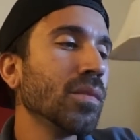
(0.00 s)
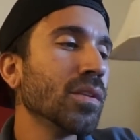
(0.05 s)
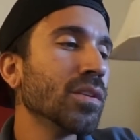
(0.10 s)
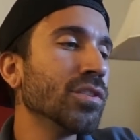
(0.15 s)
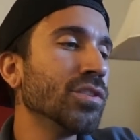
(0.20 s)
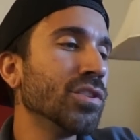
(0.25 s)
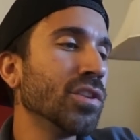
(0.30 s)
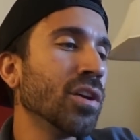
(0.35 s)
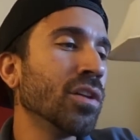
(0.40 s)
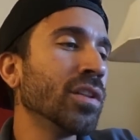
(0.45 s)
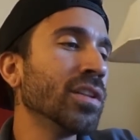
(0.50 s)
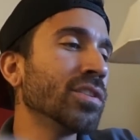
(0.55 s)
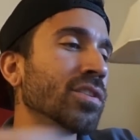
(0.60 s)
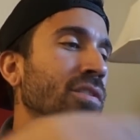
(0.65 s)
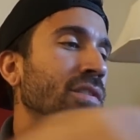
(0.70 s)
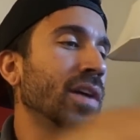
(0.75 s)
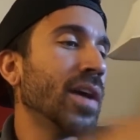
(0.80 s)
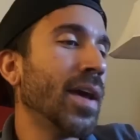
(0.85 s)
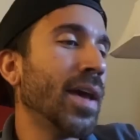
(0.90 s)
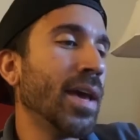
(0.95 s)
So let's
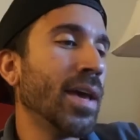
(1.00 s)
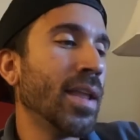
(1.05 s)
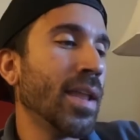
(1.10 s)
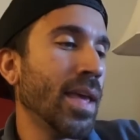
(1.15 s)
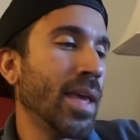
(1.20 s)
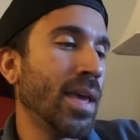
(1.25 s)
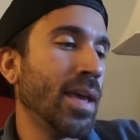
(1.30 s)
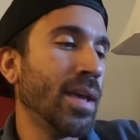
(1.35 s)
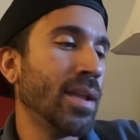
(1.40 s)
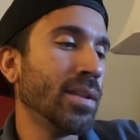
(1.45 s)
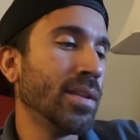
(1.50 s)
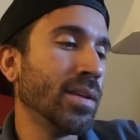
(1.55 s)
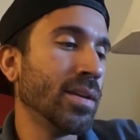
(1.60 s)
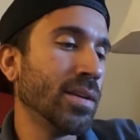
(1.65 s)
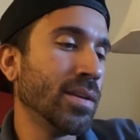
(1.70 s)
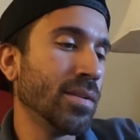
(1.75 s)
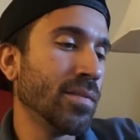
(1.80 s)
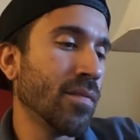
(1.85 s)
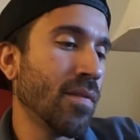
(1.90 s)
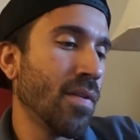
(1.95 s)
go ahead
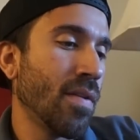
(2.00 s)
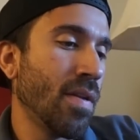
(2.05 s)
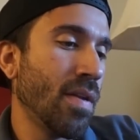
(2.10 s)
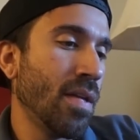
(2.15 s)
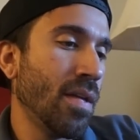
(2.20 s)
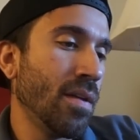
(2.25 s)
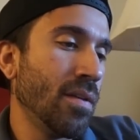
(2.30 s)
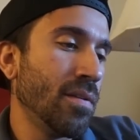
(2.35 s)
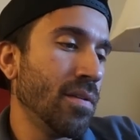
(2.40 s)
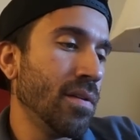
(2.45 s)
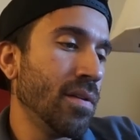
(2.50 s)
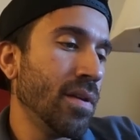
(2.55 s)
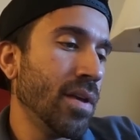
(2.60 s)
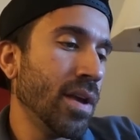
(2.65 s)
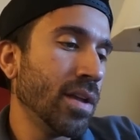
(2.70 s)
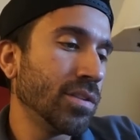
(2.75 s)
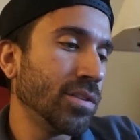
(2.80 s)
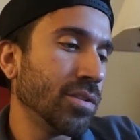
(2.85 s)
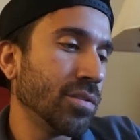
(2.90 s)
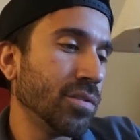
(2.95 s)
and
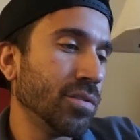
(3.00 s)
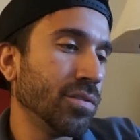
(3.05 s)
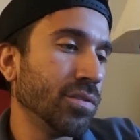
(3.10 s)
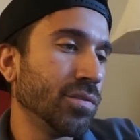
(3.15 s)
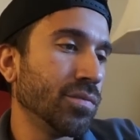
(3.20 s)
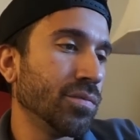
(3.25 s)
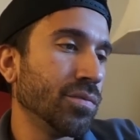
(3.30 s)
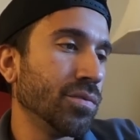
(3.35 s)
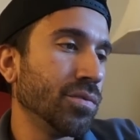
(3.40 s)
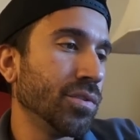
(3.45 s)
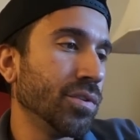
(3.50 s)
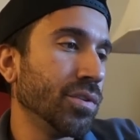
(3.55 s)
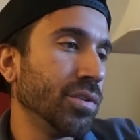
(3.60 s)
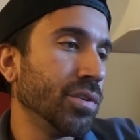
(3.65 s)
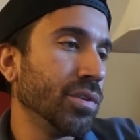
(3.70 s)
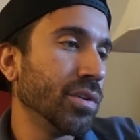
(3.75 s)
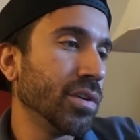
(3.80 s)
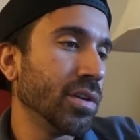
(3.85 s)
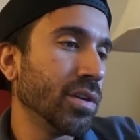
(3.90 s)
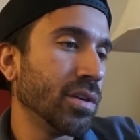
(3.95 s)
answer those
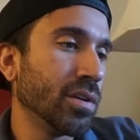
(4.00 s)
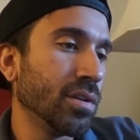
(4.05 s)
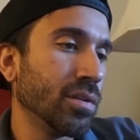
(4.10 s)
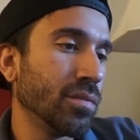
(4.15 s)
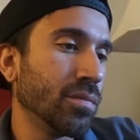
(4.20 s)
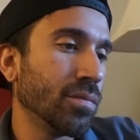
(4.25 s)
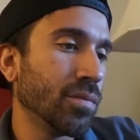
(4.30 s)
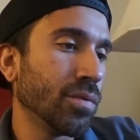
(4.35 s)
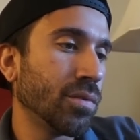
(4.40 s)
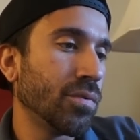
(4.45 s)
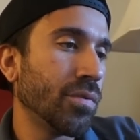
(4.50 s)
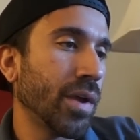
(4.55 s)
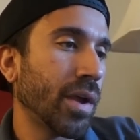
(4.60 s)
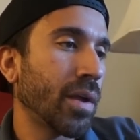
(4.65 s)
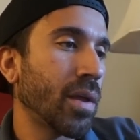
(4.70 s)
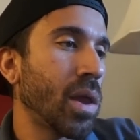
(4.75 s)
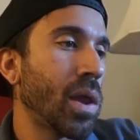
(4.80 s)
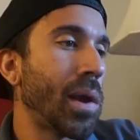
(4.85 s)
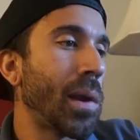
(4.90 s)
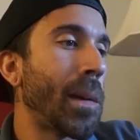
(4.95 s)
really real quick.
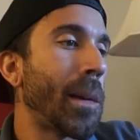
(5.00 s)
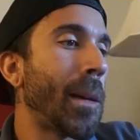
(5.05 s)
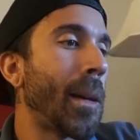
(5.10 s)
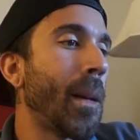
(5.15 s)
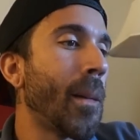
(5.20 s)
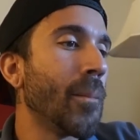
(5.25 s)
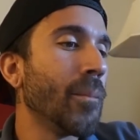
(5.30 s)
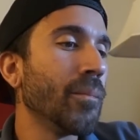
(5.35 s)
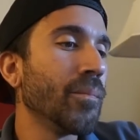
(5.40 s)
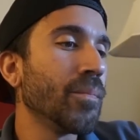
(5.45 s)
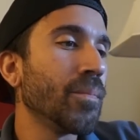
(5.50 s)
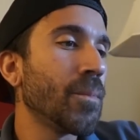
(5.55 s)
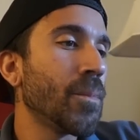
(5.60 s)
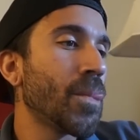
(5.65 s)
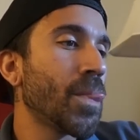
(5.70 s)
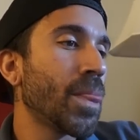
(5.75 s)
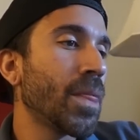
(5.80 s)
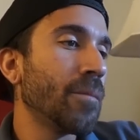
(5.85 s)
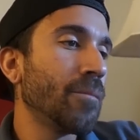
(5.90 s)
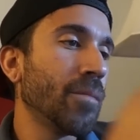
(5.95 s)

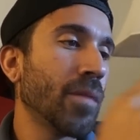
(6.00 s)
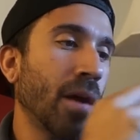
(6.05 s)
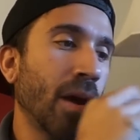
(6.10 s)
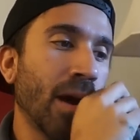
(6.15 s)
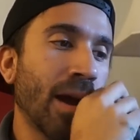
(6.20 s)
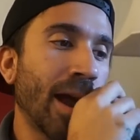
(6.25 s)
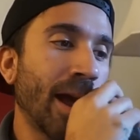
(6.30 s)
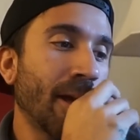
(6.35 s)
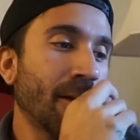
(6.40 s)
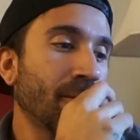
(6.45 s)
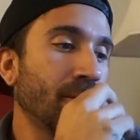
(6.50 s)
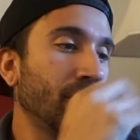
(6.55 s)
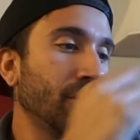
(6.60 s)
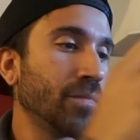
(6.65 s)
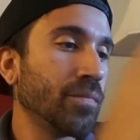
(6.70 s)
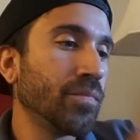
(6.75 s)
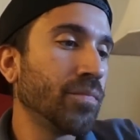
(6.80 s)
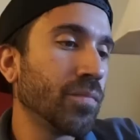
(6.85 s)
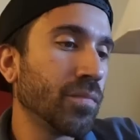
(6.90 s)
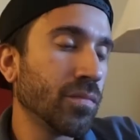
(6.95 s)
Alright,
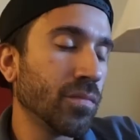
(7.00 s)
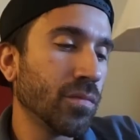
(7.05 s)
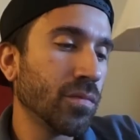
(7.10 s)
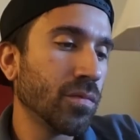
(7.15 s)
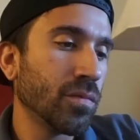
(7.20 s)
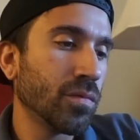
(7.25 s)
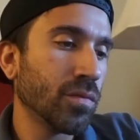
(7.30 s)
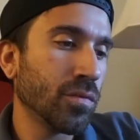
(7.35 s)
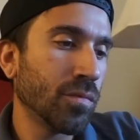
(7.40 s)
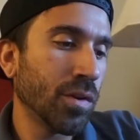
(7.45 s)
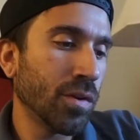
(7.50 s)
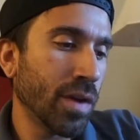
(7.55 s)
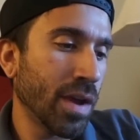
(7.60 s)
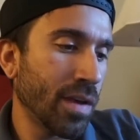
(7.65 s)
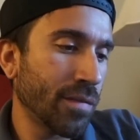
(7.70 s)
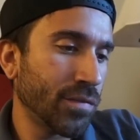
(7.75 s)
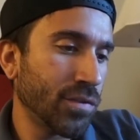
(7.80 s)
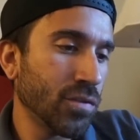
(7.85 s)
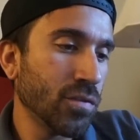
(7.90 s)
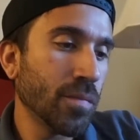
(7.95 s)
so we don't
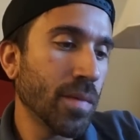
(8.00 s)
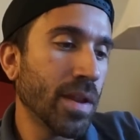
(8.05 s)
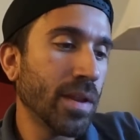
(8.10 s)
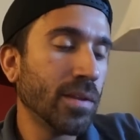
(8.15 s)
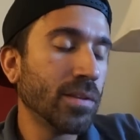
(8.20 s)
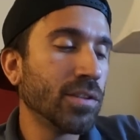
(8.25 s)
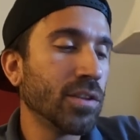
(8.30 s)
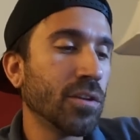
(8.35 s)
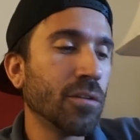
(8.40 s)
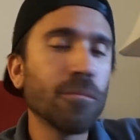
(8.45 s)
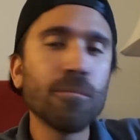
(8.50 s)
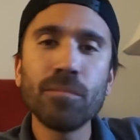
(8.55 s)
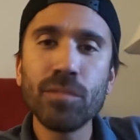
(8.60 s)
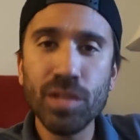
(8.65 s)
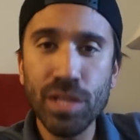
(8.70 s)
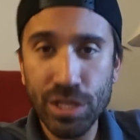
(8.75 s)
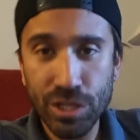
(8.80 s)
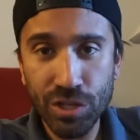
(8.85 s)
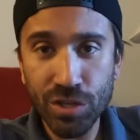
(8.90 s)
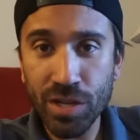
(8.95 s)
have too many, so
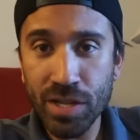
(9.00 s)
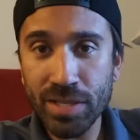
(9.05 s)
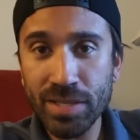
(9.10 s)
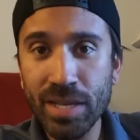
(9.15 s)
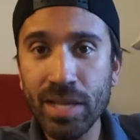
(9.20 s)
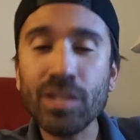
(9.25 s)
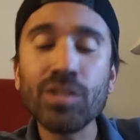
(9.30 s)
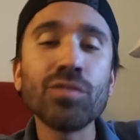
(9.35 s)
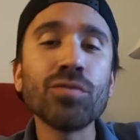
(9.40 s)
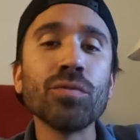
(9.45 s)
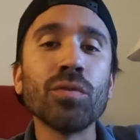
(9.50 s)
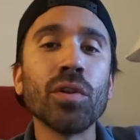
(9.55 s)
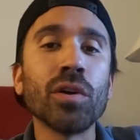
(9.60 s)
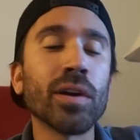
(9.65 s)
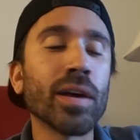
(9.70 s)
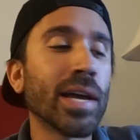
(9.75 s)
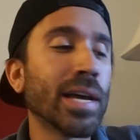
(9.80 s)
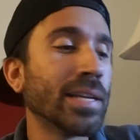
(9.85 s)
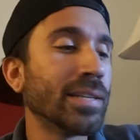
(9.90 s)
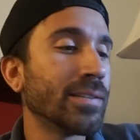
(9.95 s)
this shouldn't take too
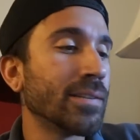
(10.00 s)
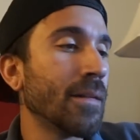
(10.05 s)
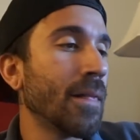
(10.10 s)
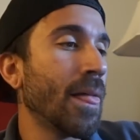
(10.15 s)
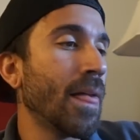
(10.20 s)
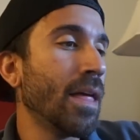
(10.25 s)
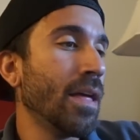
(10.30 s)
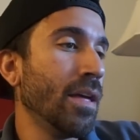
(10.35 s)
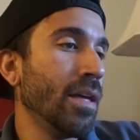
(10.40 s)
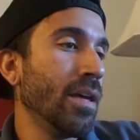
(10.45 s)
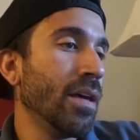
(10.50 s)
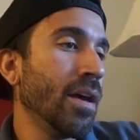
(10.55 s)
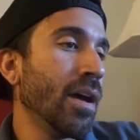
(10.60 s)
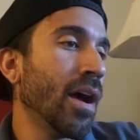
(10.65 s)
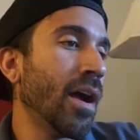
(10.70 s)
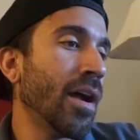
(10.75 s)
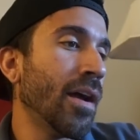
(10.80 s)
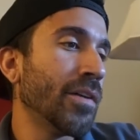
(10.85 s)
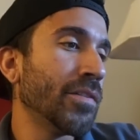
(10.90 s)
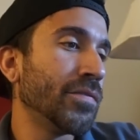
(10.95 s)
long, guys.
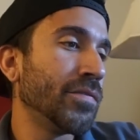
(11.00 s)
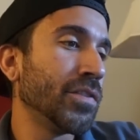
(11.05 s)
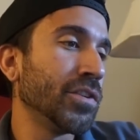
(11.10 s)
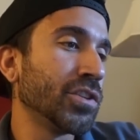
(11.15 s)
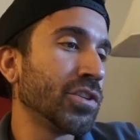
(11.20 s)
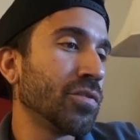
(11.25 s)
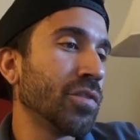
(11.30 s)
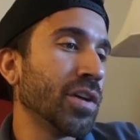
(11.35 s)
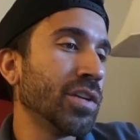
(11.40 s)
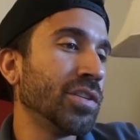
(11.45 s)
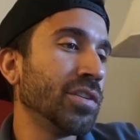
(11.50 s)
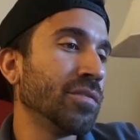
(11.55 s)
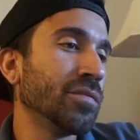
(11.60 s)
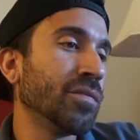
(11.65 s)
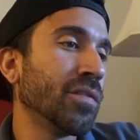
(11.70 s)
Alright, first question.